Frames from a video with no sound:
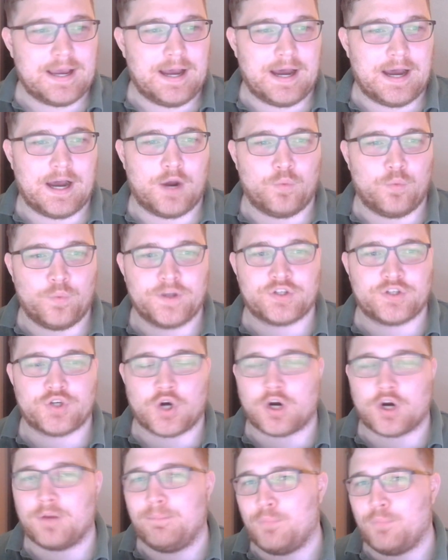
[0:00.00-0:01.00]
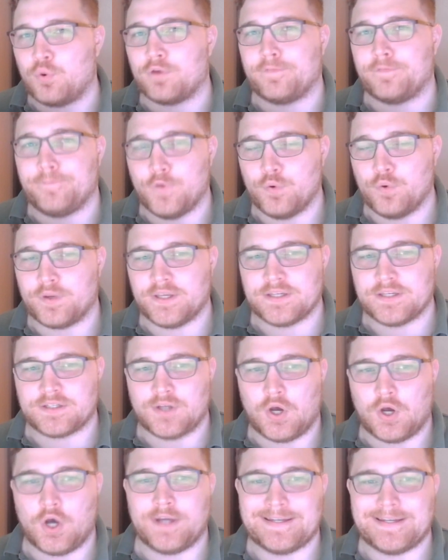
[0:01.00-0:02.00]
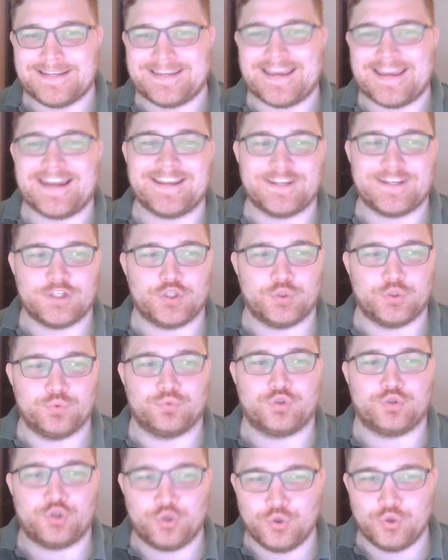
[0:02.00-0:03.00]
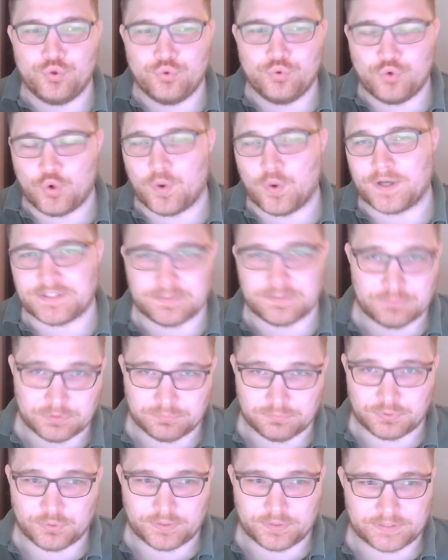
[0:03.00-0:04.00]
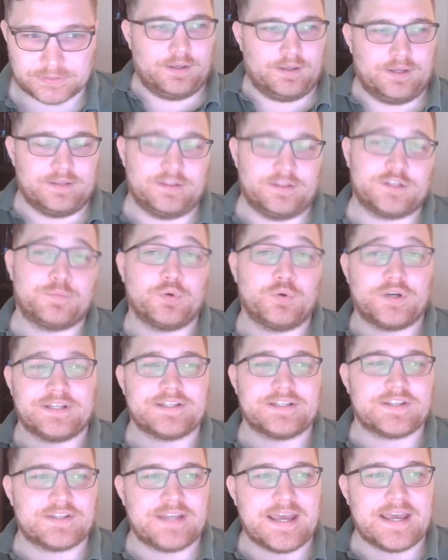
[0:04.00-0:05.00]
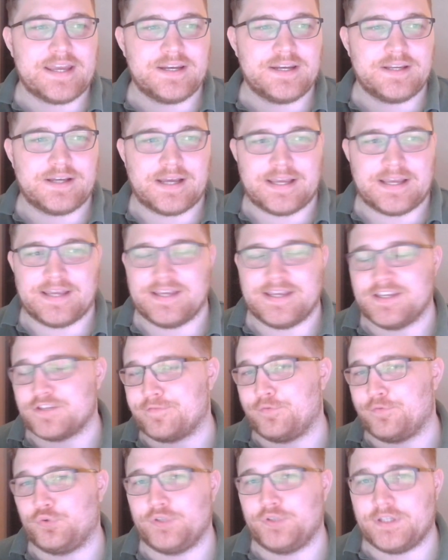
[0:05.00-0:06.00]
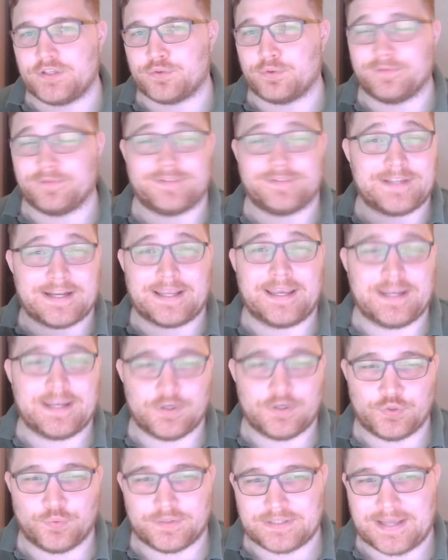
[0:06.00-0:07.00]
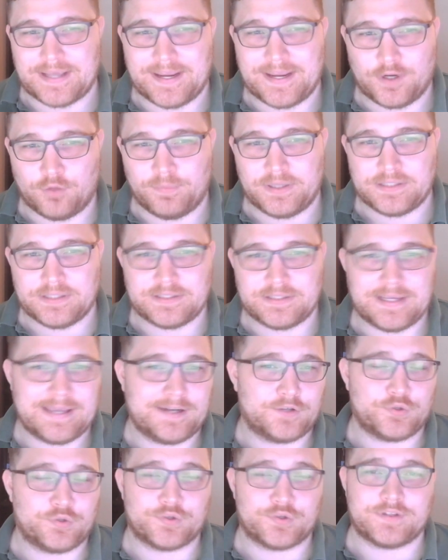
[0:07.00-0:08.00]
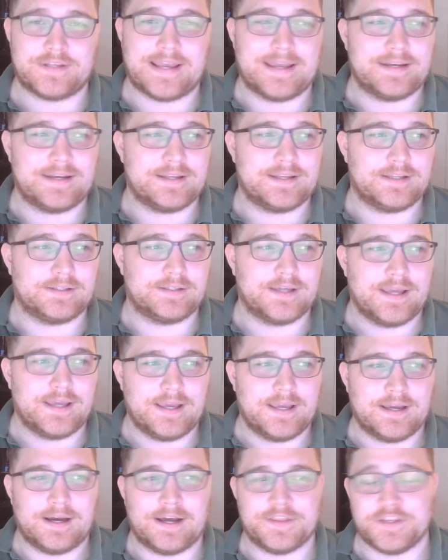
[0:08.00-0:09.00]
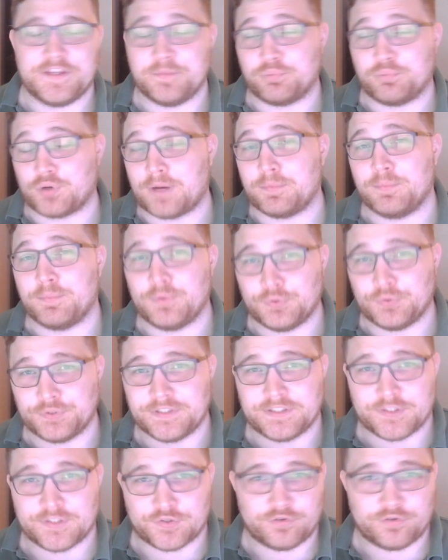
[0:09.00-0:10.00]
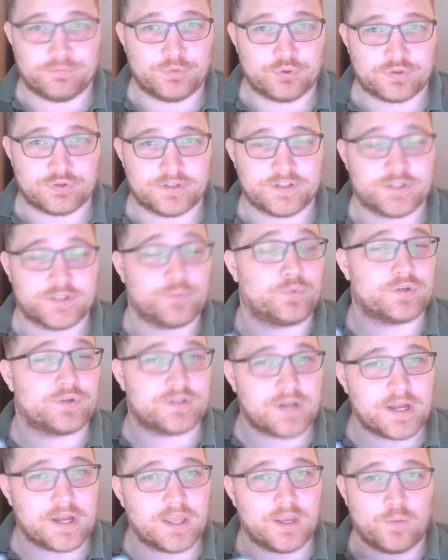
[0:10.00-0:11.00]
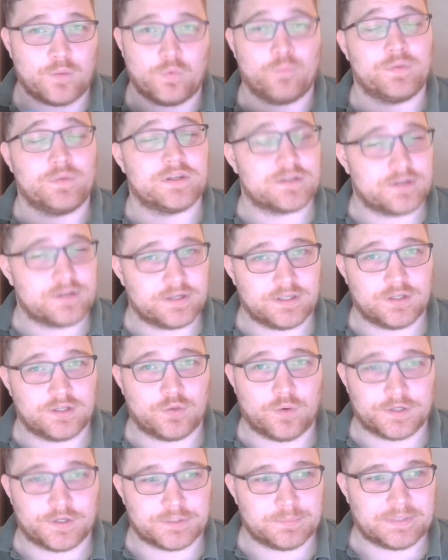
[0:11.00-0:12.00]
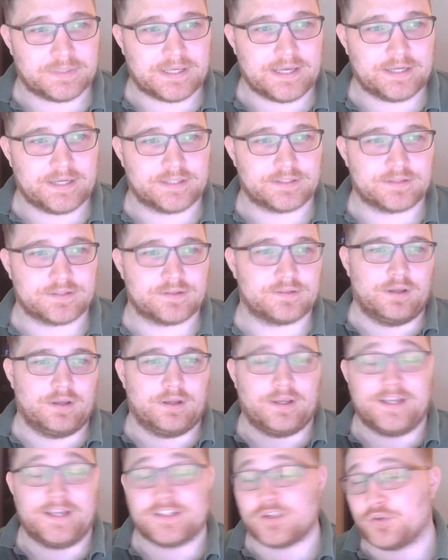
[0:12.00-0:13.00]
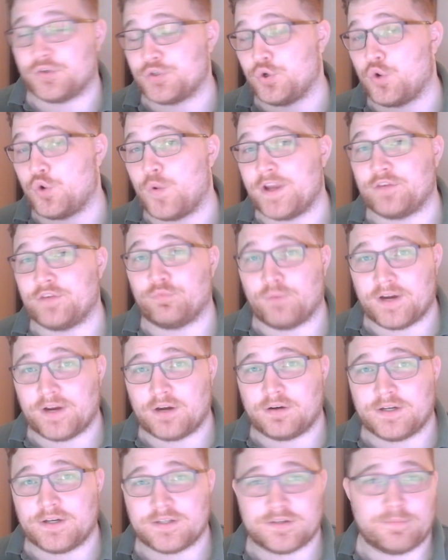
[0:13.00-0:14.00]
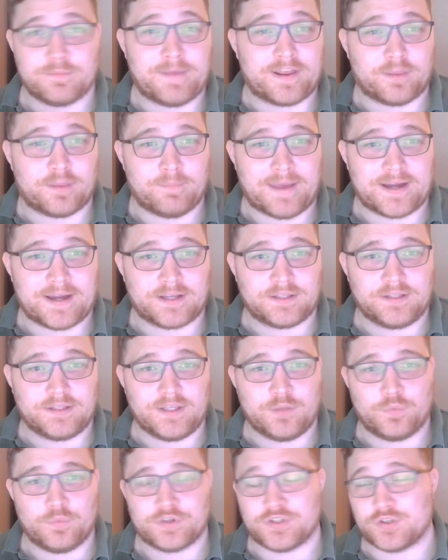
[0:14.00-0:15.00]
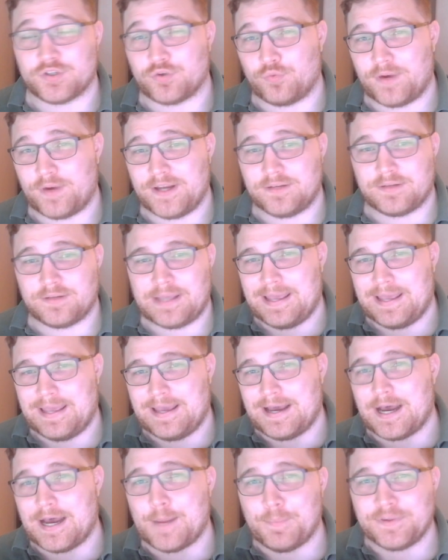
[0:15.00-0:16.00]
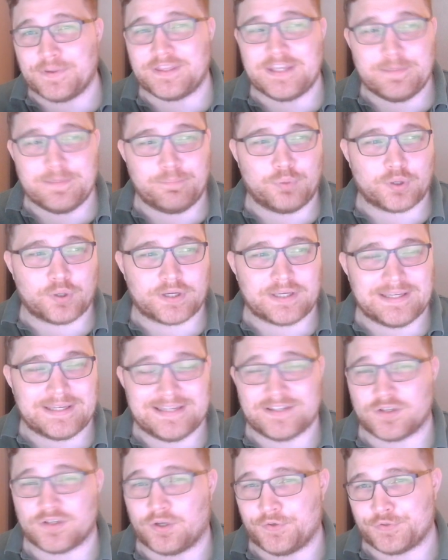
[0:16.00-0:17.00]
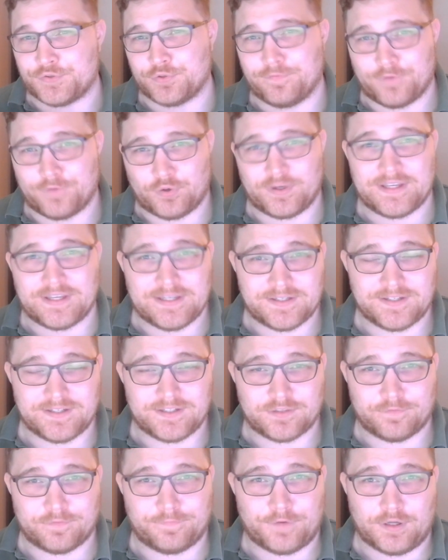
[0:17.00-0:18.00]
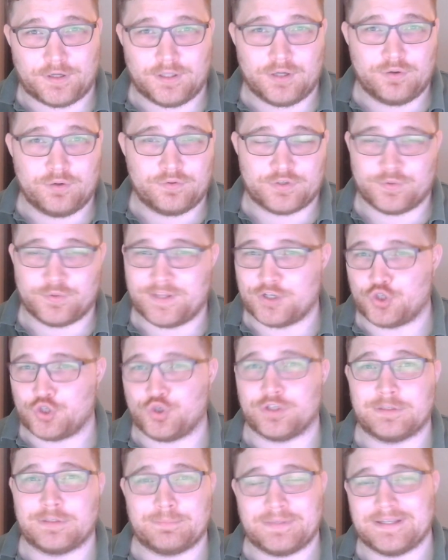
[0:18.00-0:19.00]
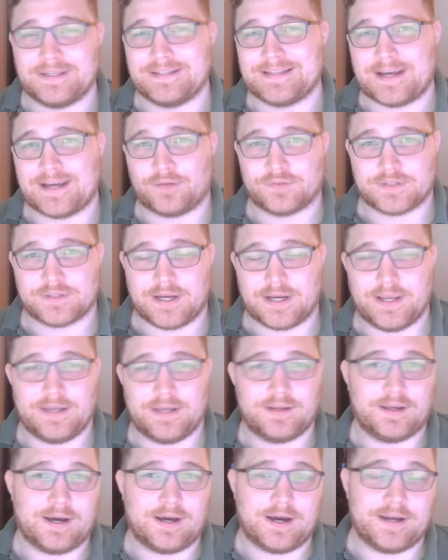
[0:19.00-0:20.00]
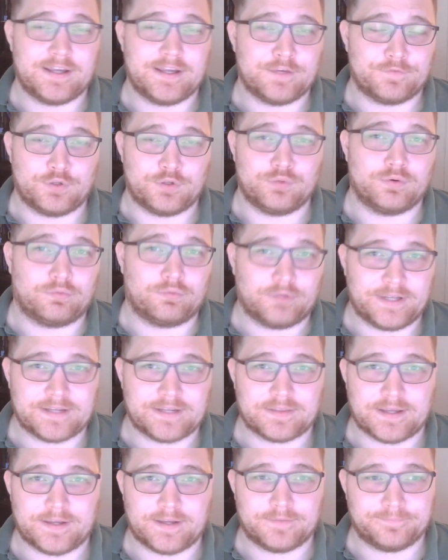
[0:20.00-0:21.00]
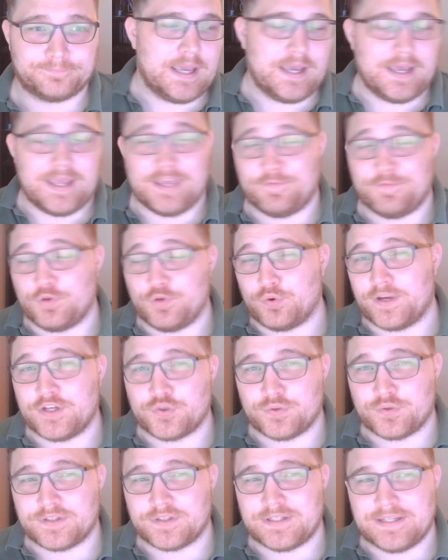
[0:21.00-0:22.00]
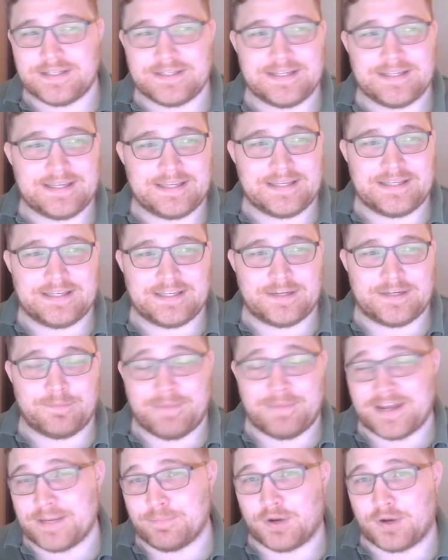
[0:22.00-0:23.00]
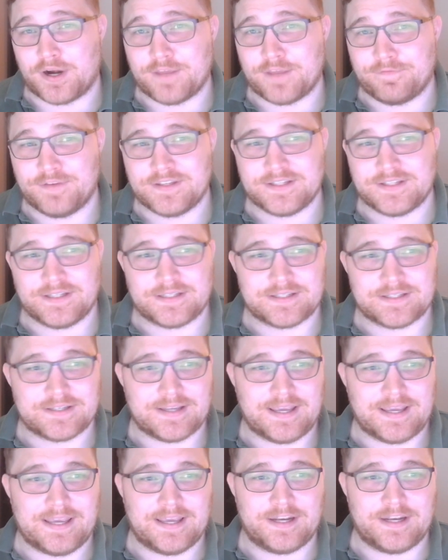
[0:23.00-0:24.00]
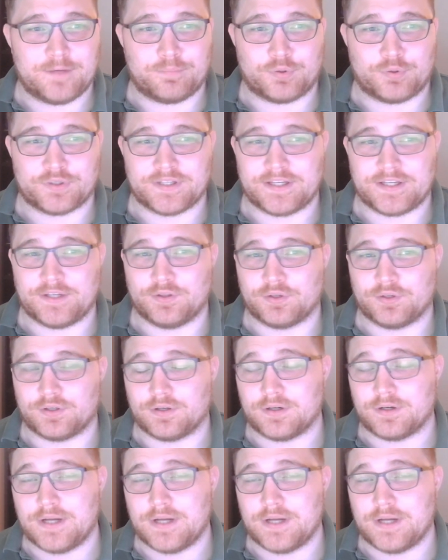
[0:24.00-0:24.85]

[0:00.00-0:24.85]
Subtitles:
which are more focused on getting you to quantum computing. This book instead is fully sort of dedicated to entanglement and understanding the probability distributions that we're studying when we study quantum mechanics. It's also quite rigorous mathematically, which is great, but the book is also very easy to follow, so that shouldn't be a downside if you don't like that. If you're interested in many body physics, and in particular